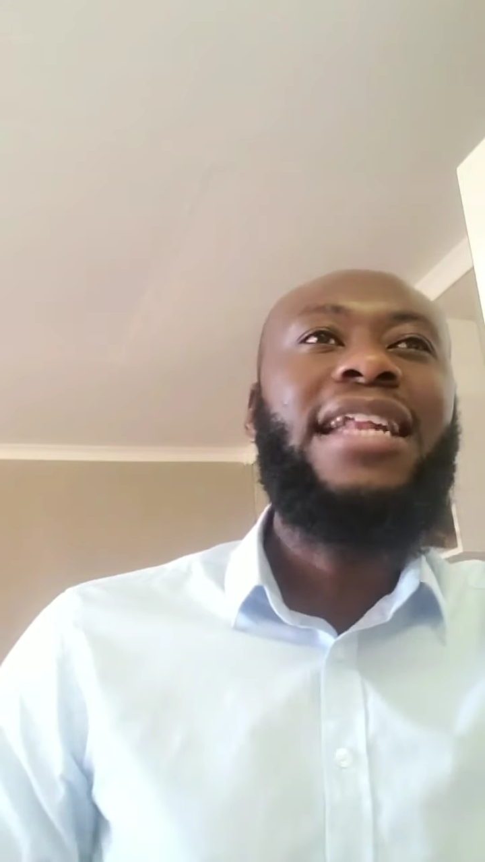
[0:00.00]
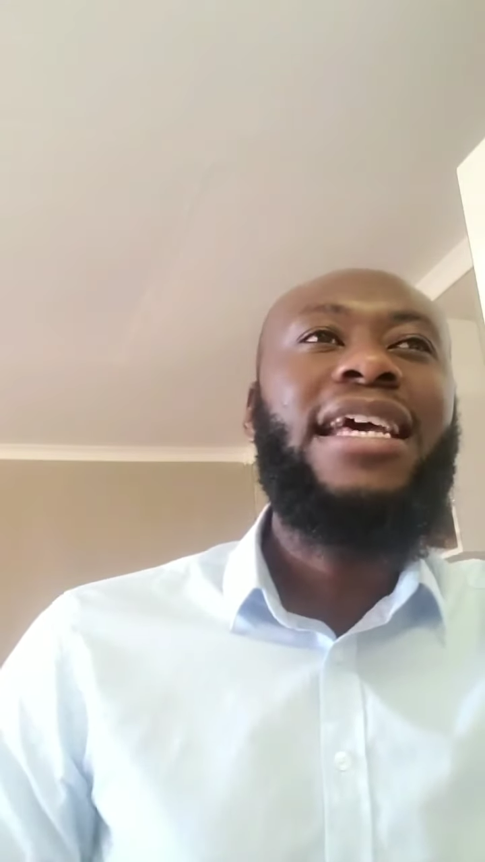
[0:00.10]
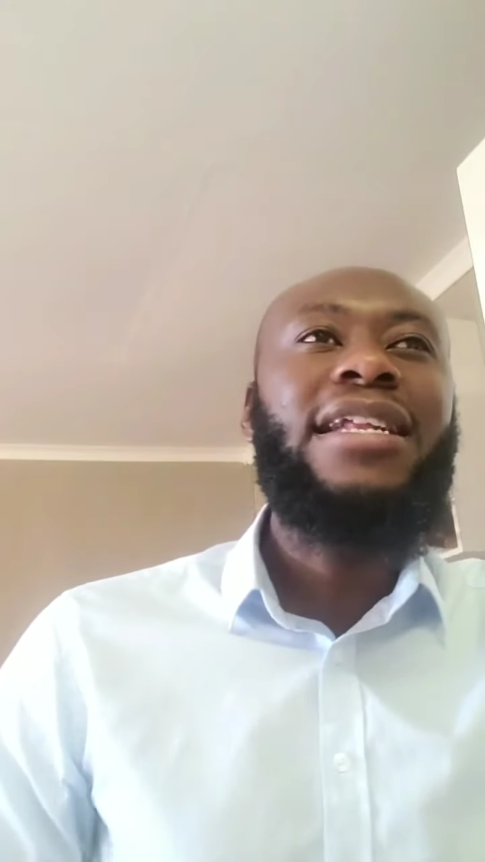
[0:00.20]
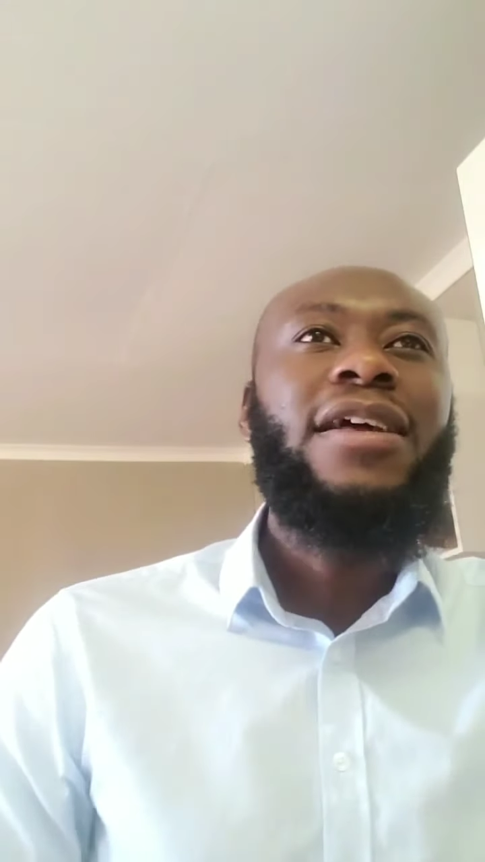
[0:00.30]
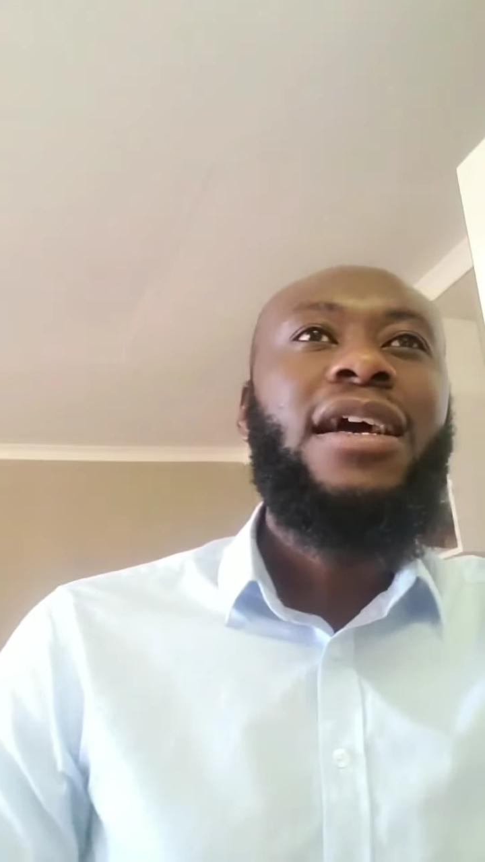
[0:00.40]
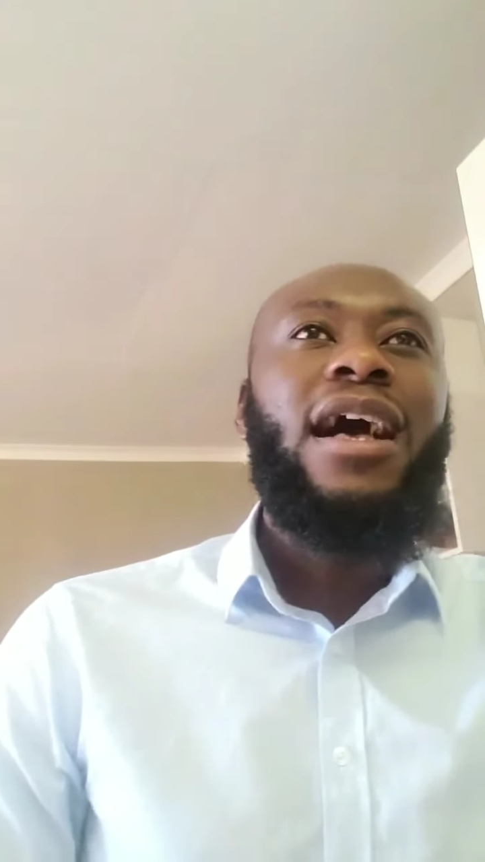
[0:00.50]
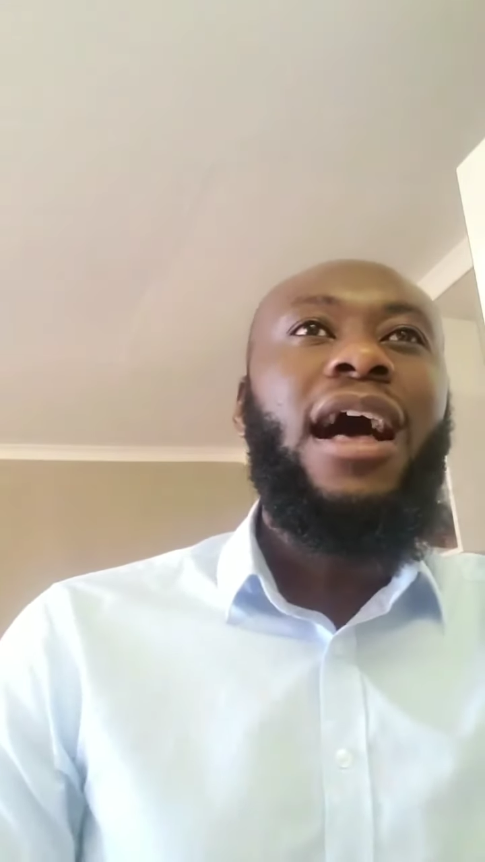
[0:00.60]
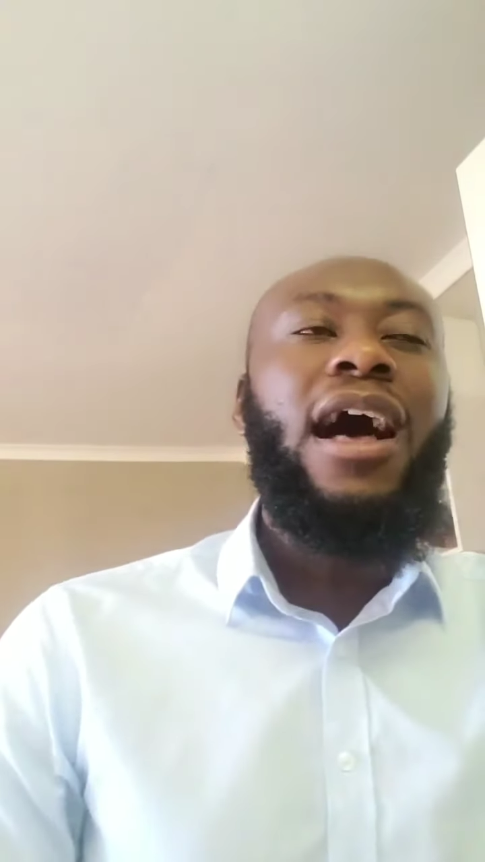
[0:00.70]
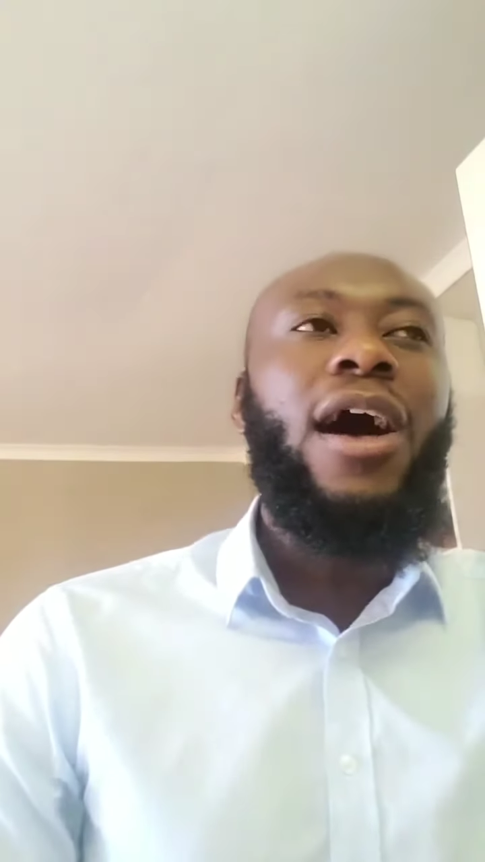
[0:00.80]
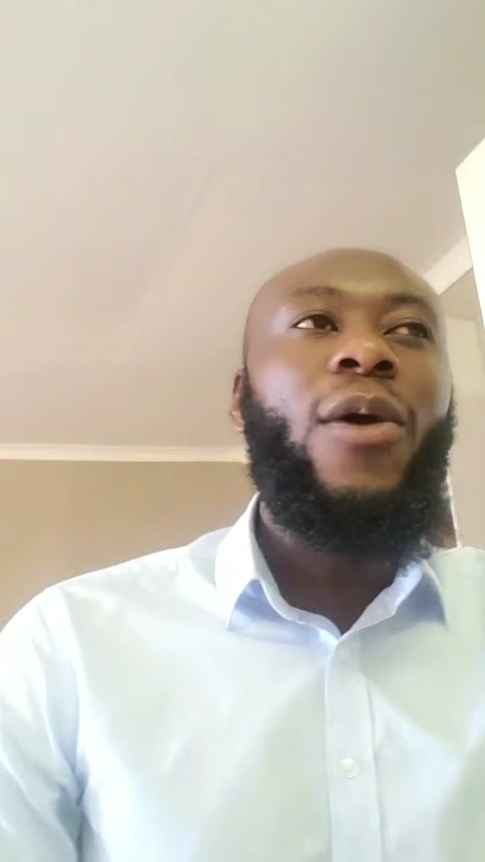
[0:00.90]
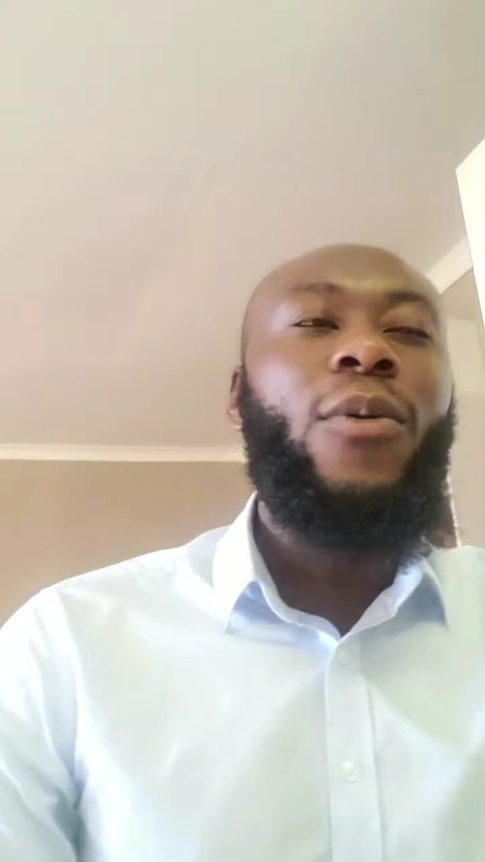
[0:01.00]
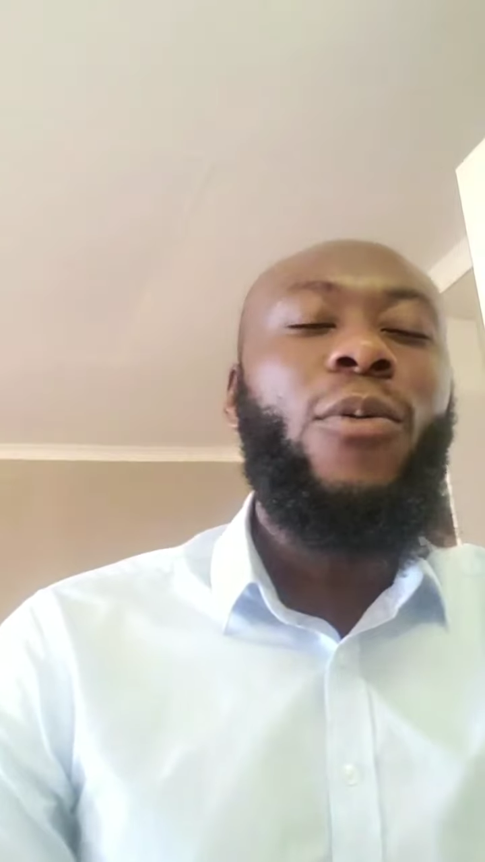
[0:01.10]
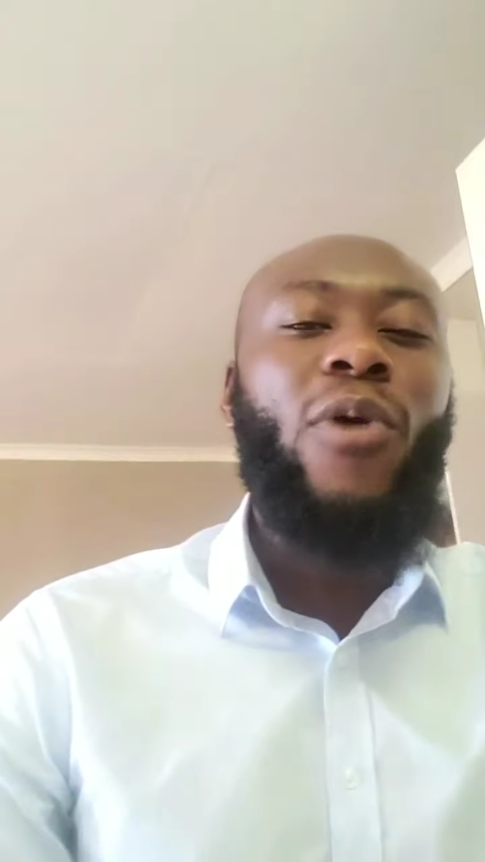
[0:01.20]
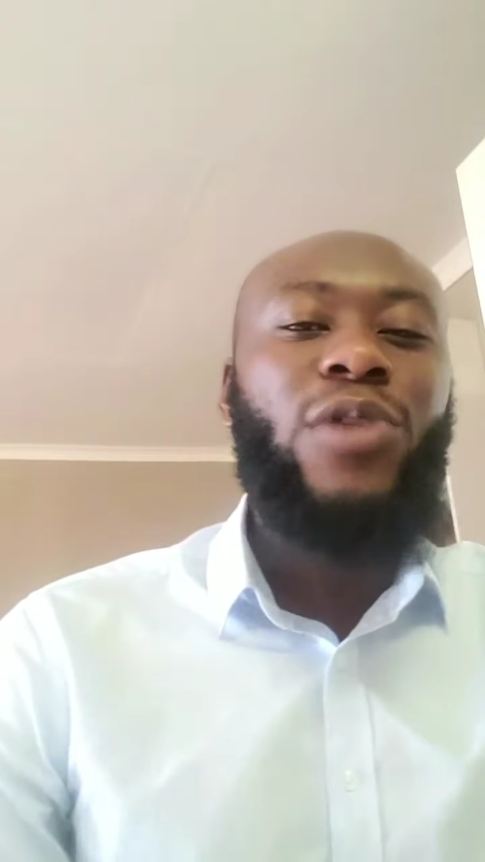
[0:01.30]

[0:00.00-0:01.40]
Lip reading: And then